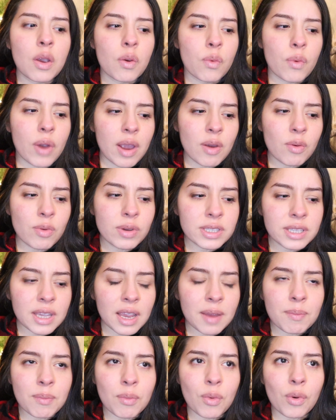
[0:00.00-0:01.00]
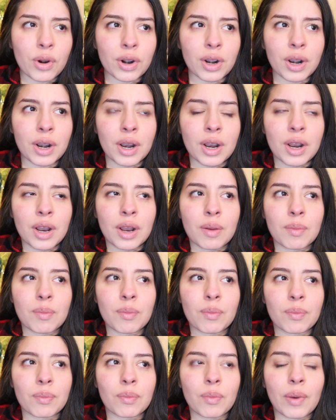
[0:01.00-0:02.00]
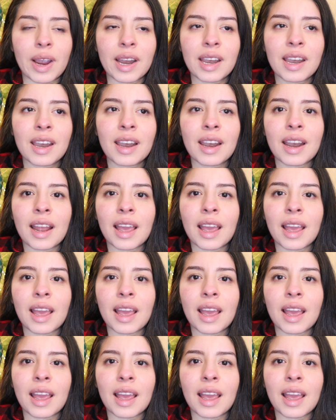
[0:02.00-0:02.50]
Why didn't